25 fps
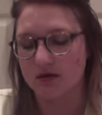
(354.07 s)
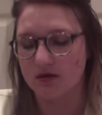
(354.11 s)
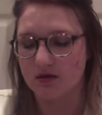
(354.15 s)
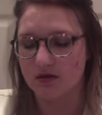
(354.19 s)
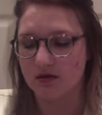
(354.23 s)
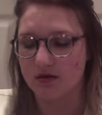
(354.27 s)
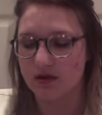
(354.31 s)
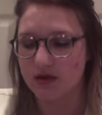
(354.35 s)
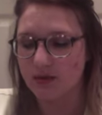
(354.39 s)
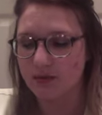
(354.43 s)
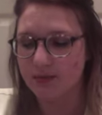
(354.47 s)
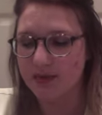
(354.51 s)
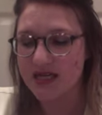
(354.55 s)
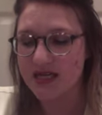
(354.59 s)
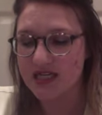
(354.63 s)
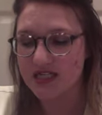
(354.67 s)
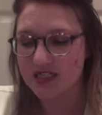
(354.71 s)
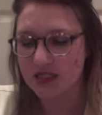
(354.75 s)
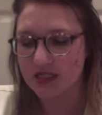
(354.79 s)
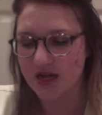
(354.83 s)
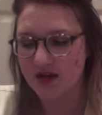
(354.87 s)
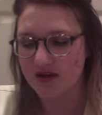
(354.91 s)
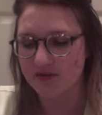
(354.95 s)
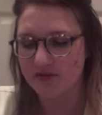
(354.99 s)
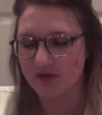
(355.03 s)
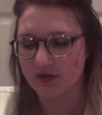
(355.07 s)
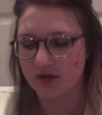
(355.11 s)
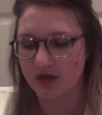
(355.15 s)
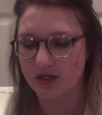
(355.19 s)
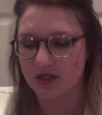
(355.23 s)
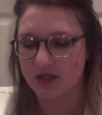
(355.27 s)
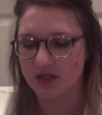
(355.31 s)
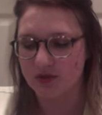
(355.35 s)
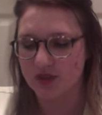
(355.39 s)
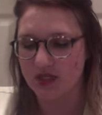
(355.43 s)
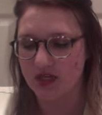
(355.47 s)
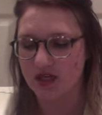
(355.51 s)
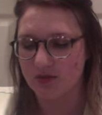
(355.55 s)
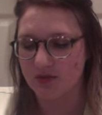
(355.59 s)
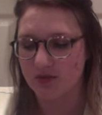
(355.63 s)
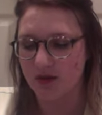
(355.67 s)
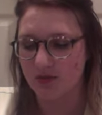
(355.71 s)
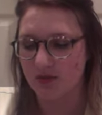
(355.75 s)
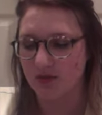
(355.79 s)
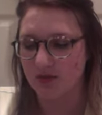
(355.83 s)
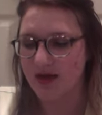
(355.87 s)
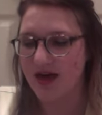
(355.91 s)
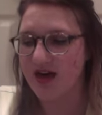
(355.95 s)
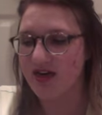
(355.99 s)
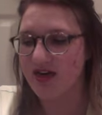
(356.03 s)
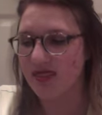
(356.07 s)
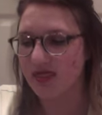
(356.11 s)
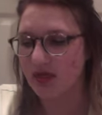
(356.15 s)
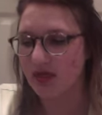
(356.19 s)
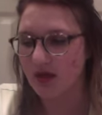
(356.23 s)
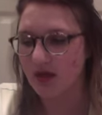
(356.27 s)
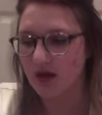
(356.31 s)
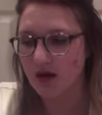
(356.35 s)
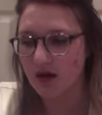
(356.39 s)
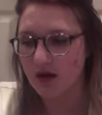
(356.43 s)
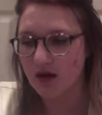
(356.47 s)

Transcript: in a little bit after I do take a bubble bath.